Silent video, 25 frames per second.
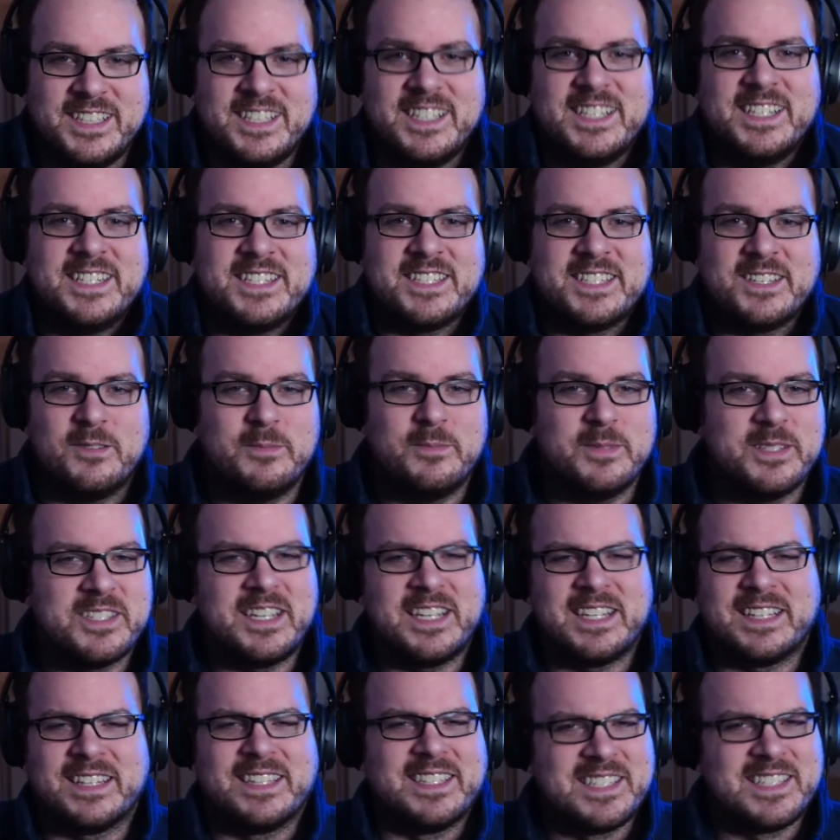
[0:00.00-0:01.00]
It's almost
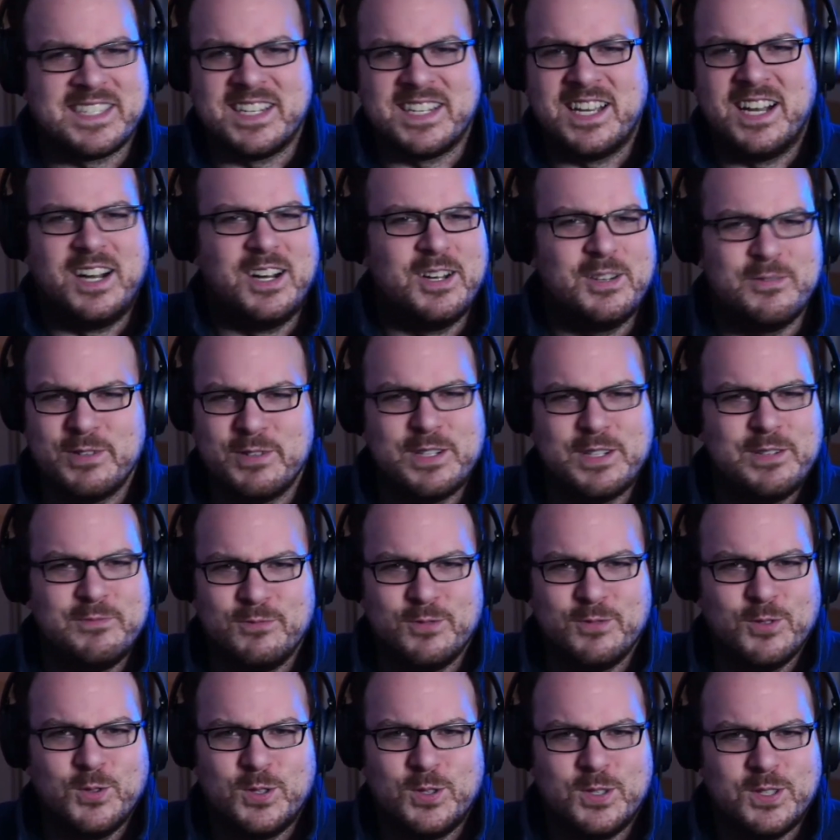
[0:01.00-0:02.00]
like this unwritten
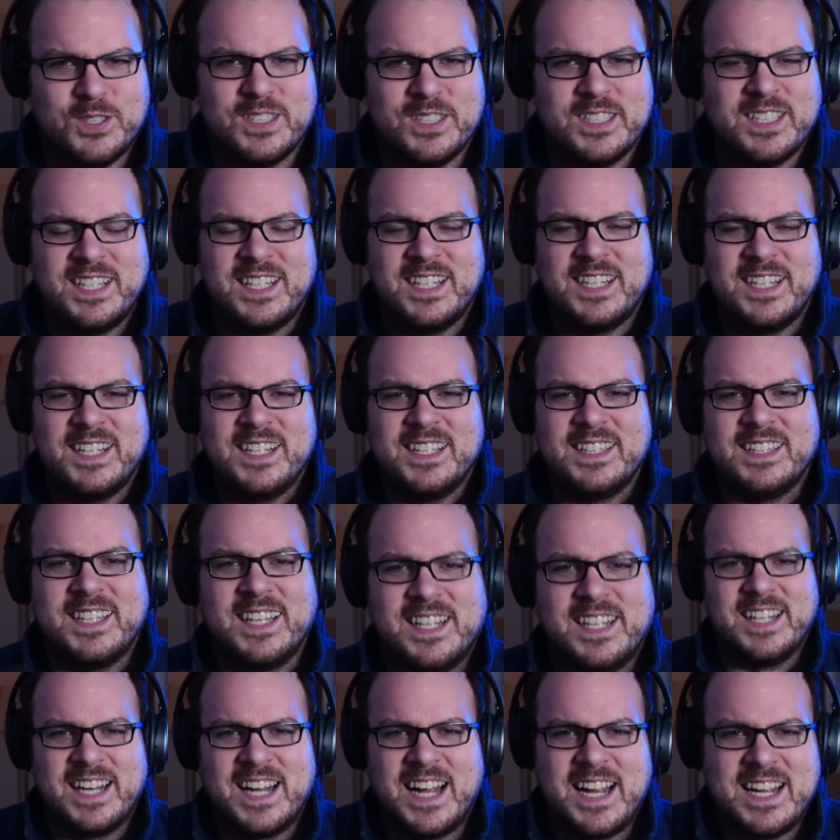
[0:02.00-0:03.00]
rule that
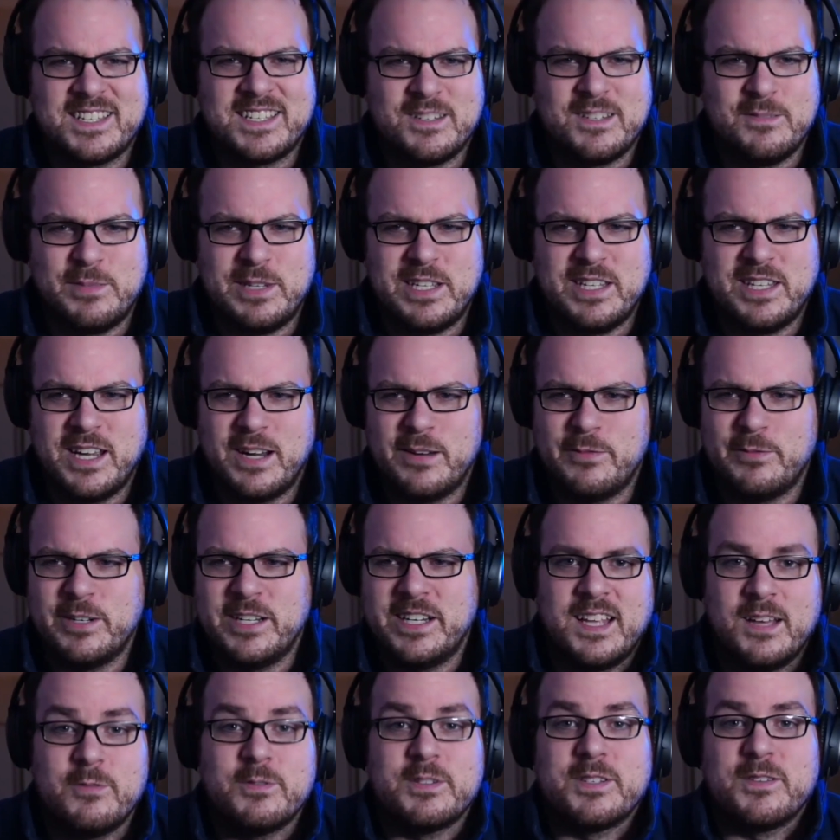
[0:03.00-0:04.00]
has to be that way.
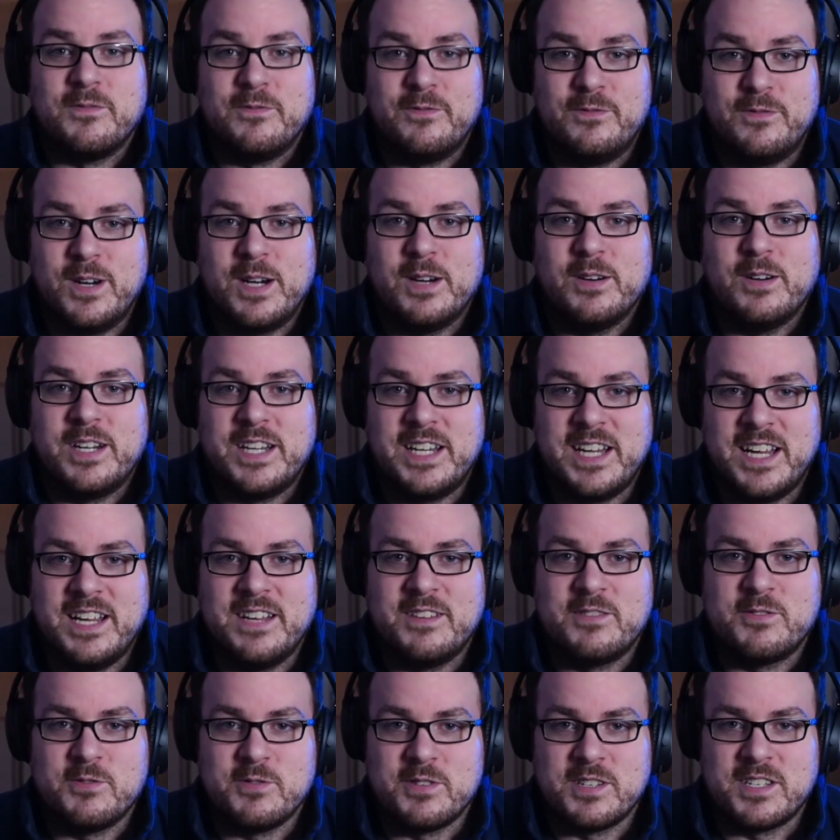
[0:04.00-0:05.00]
It was a very
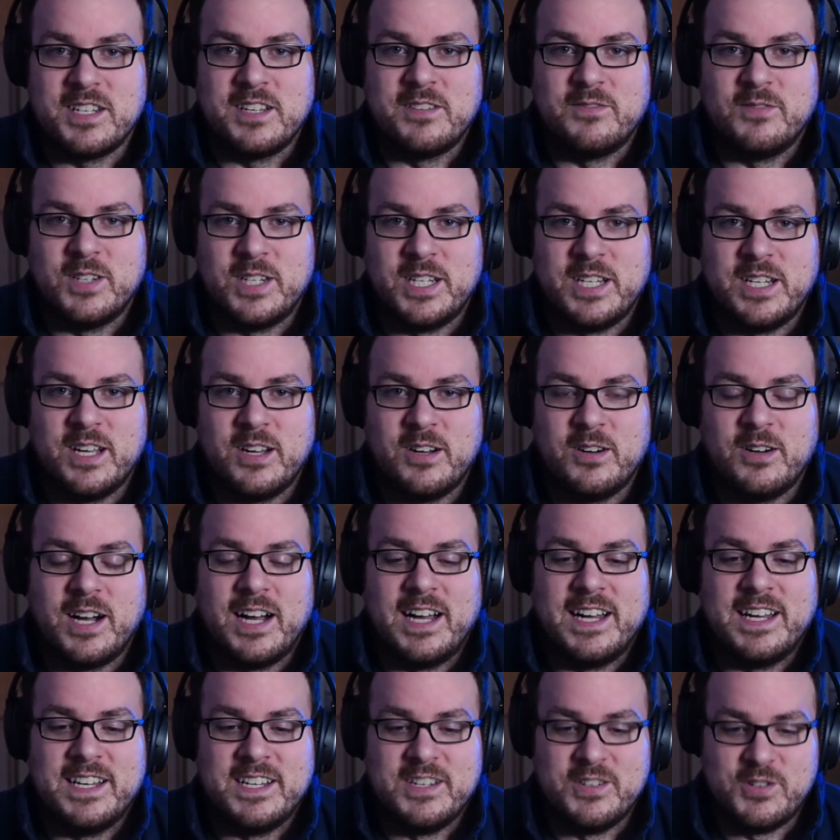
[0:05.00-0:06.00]
interesting video.
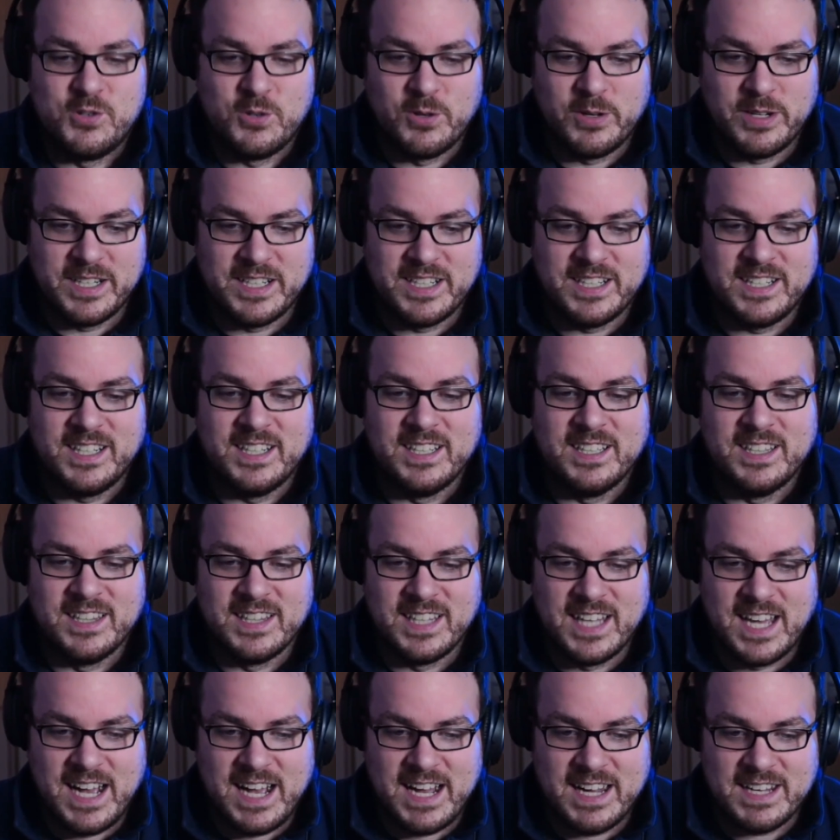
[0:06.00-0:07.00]
I enjoyed it a
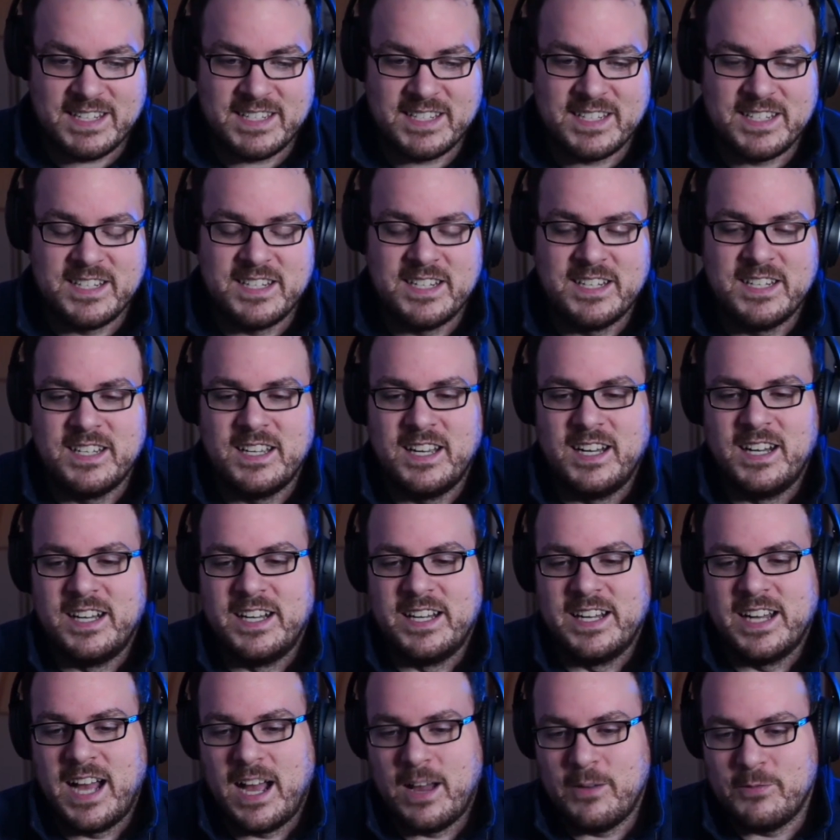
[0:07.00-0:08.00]
lot.
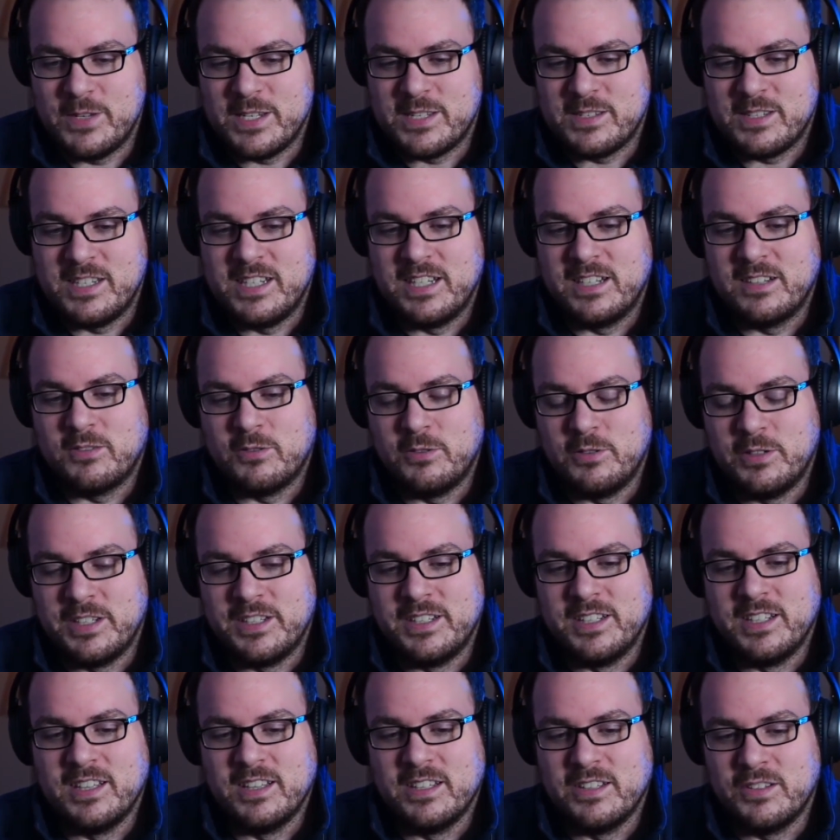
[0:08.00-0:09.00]
Obviously, it included
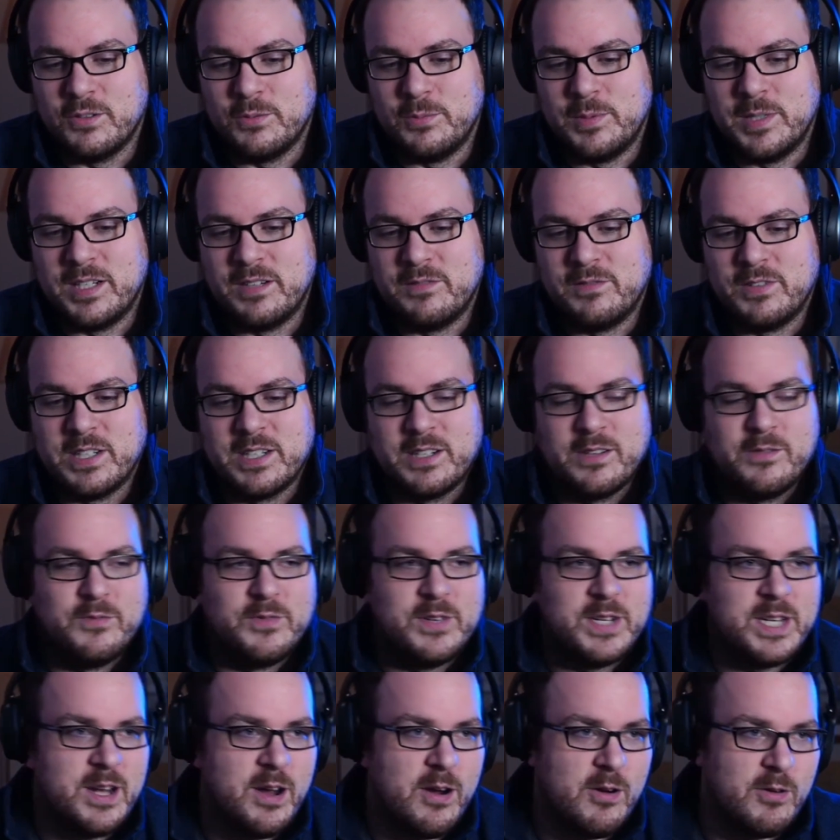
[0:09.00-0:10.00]
a little bit of, like, a
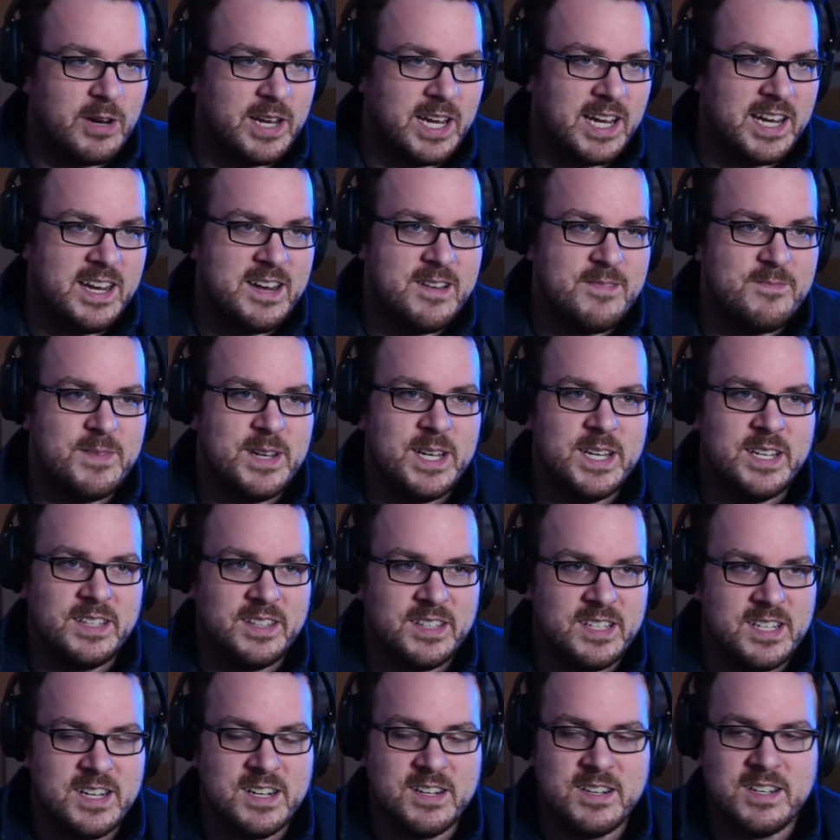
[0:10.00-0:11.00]
video game in
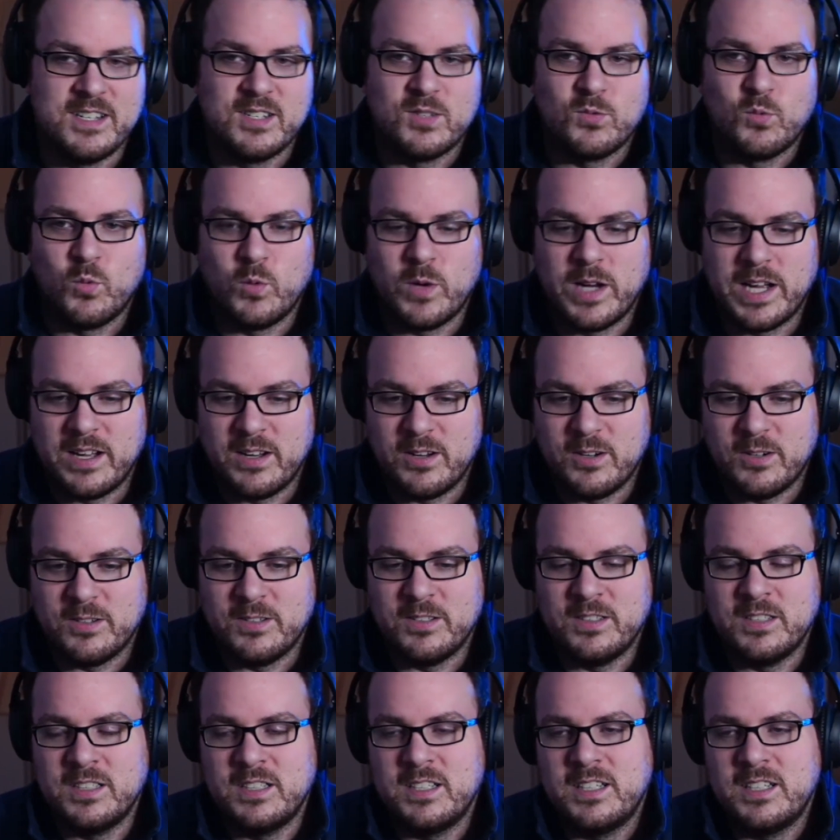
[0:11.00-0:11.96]
there as well.